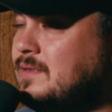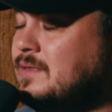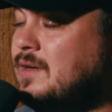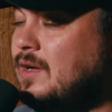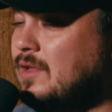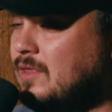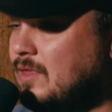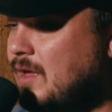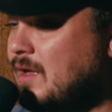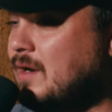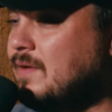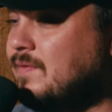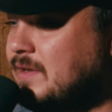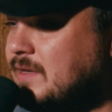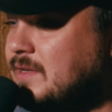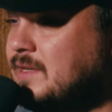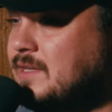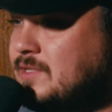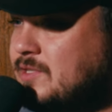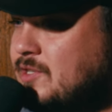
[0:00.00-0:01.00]
of
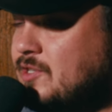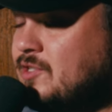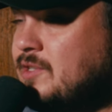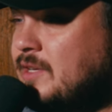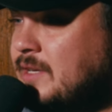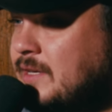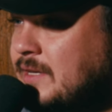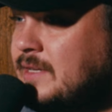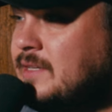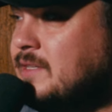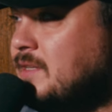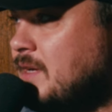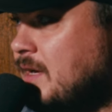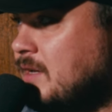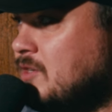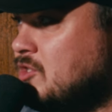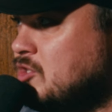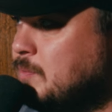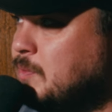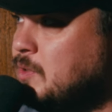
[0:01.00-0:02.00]
it is just an
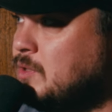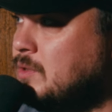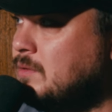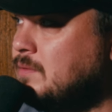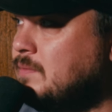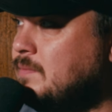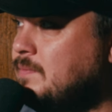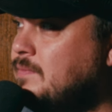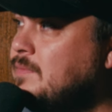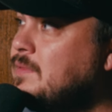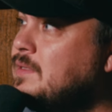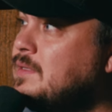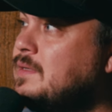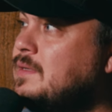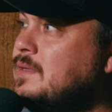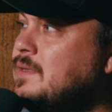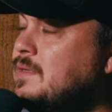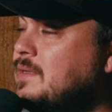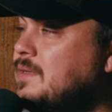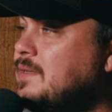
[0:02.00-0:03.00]
intangible.
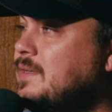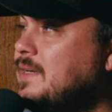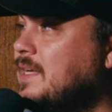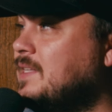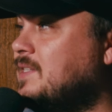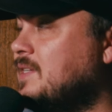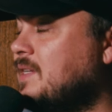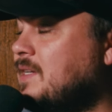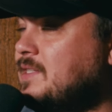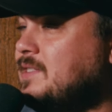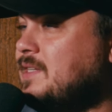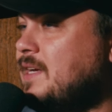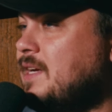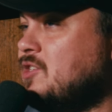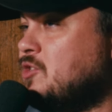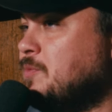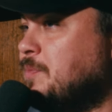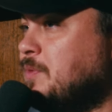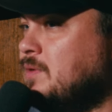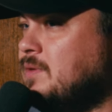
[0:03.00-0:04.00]
it's an
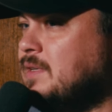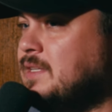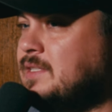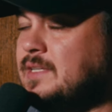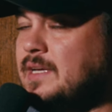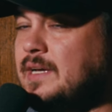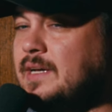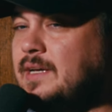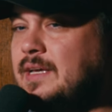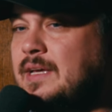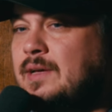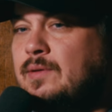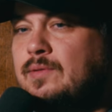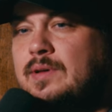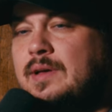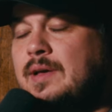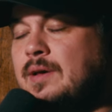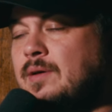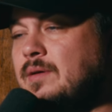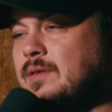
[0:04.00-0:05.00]
intangible. It's like
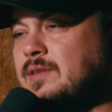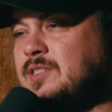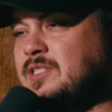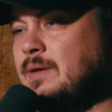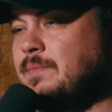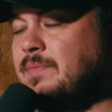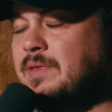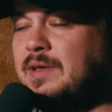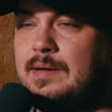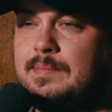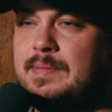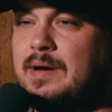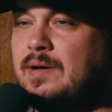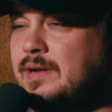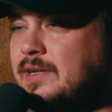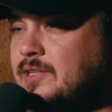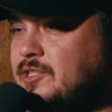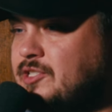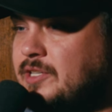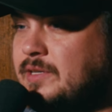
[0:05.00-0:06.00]
something about
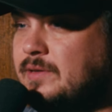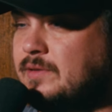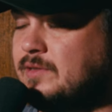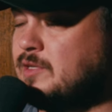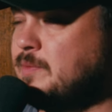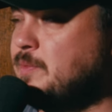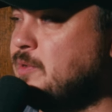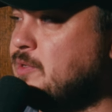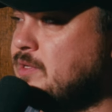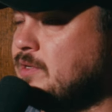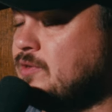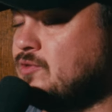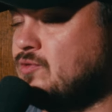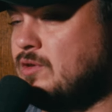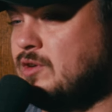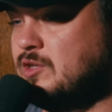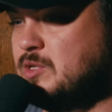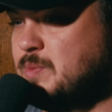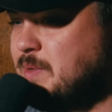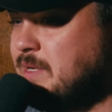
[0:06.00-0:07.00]
Ed Sheeran's music
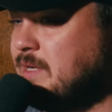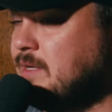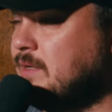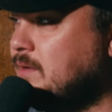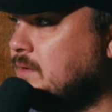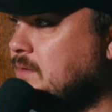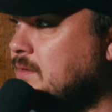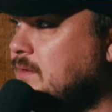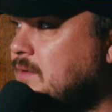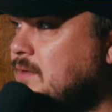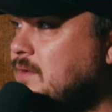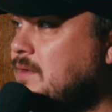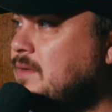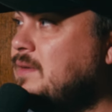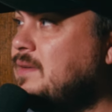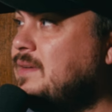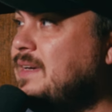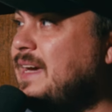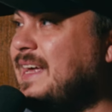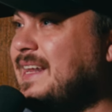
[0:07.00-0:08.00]
draws me in.
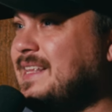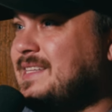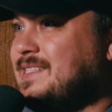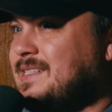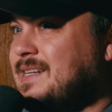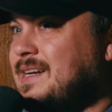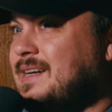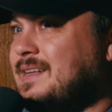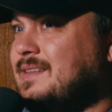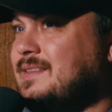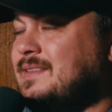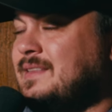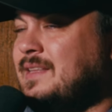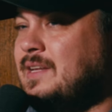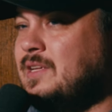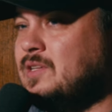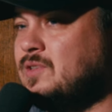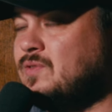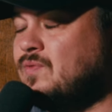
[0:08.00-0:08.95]
And it's not that his